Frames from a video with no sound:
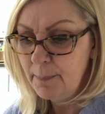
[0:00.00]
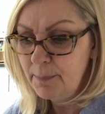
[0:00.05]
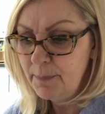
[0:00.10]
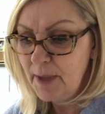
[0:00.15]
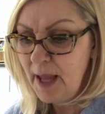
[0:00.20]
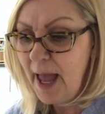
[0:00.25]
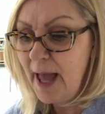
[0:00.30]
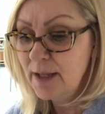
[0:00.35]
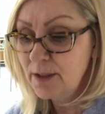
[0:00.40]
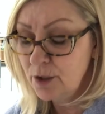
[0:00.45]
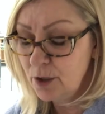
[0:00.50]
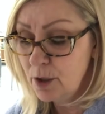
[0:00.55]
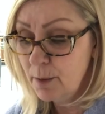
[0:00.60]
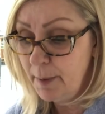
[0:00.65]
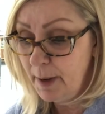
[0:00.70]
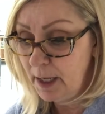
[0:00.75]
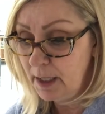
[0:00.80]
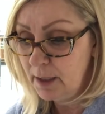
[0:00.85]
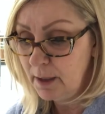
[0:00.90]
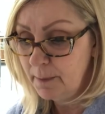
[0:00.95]
Answer the
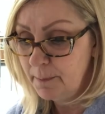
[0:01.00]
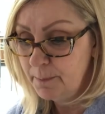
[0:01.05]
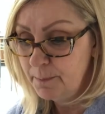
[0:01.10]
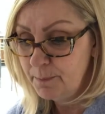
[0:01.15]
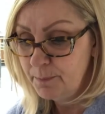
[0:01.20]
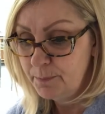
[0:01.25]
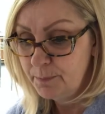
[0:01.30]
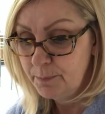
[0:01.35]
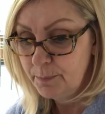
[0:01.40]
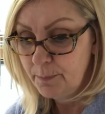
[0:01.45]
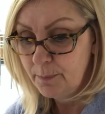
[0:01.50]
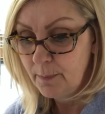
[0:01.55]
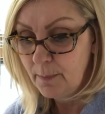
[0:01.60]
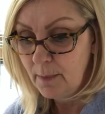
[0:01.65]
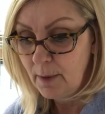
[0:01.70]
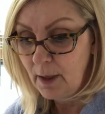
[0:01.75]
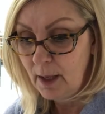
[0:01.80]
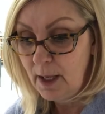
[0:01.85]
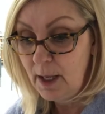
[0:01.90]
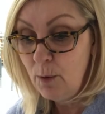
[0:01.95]
bug.
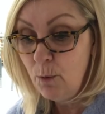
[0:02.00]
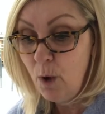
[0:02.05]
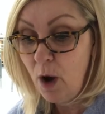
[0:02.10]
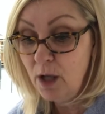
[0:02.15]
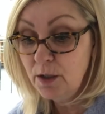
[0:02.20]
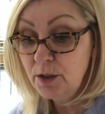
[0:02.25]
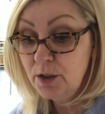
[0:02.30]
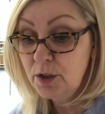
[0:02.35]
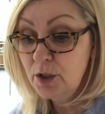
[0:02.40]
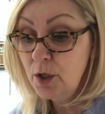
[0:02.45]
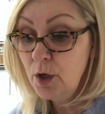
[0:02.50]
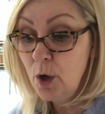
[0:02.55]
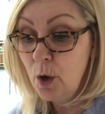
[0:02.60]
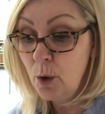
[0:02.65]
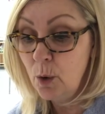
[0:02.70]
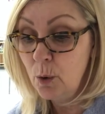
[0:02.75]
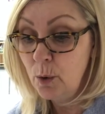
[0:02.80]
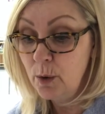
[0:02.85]
He wants to know,